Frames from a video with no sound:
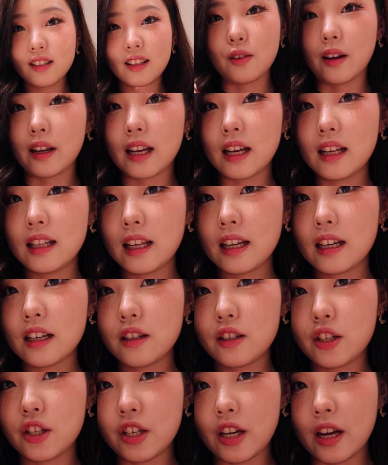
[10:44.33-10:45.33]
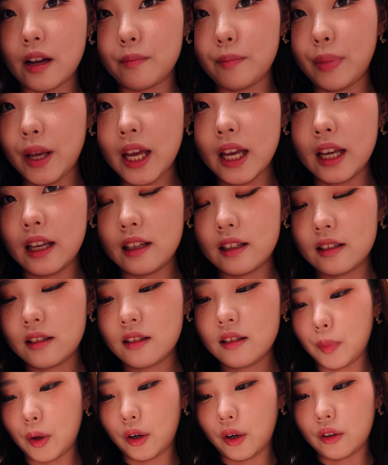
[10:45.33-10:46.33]
So I get like a champagne
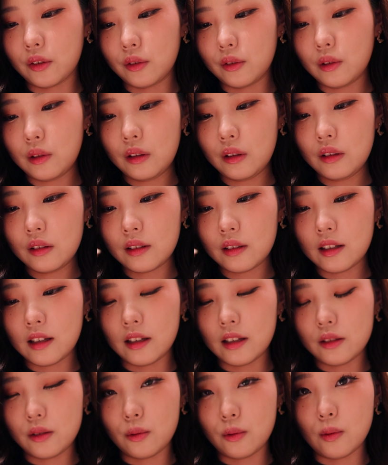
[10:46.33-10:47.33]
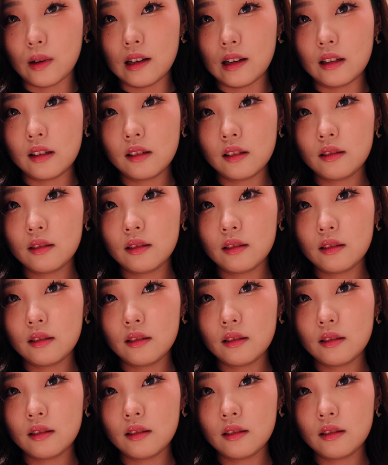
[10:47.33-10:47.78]
sparkle as well